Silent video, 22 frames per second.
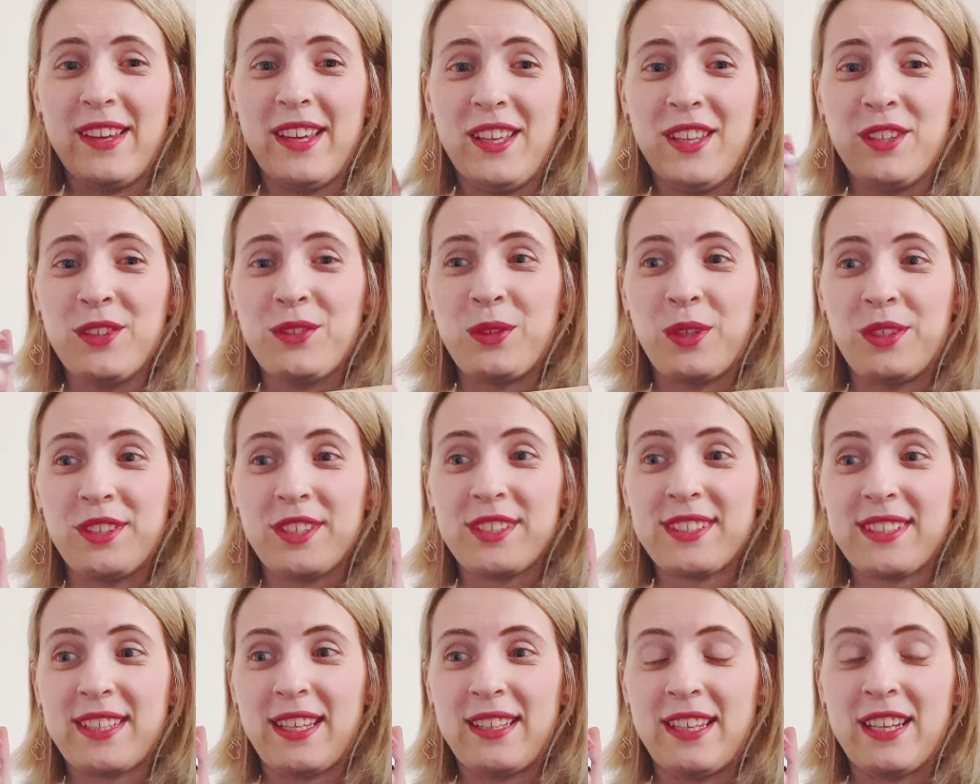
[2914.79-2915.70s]
and
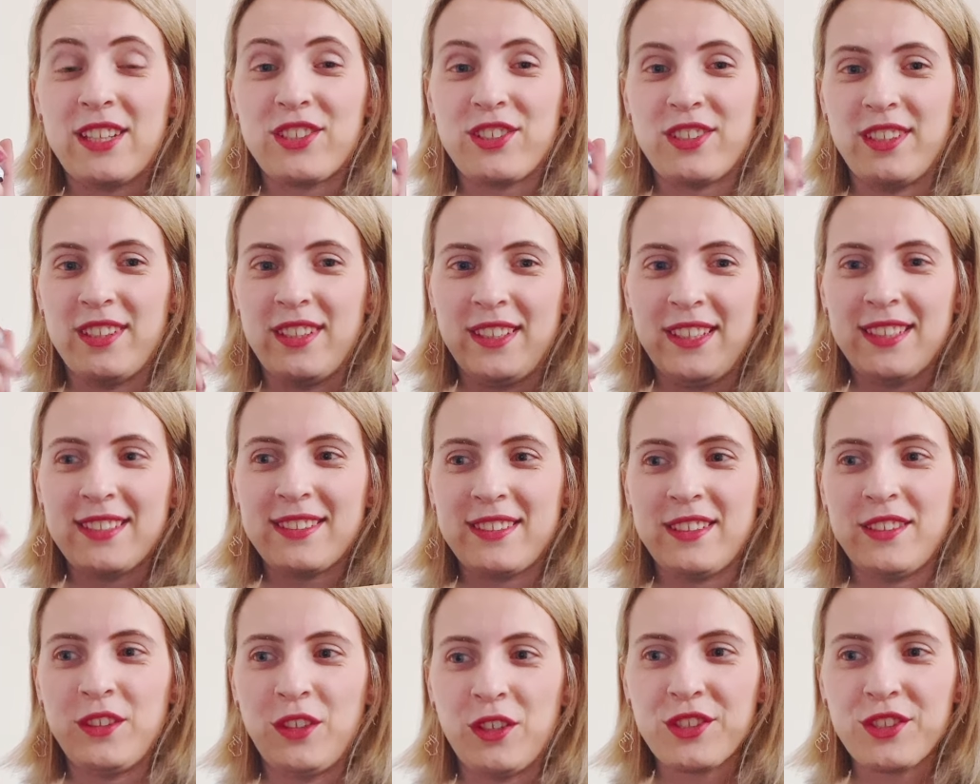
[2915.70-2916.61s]
others can actually
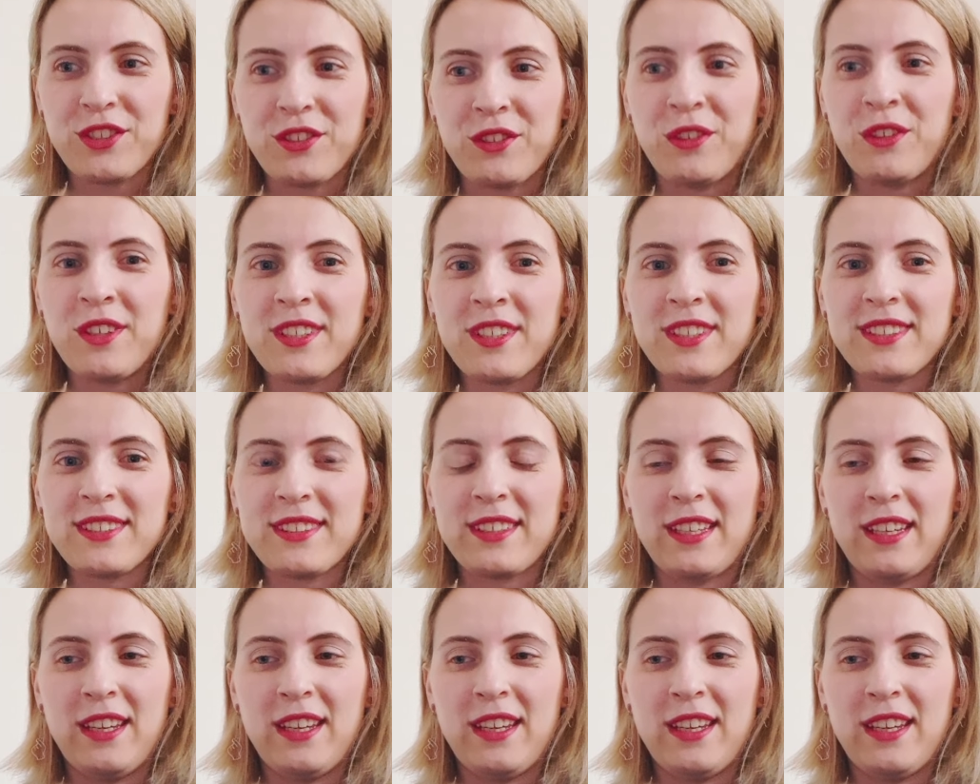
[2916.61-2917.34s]
listen your songs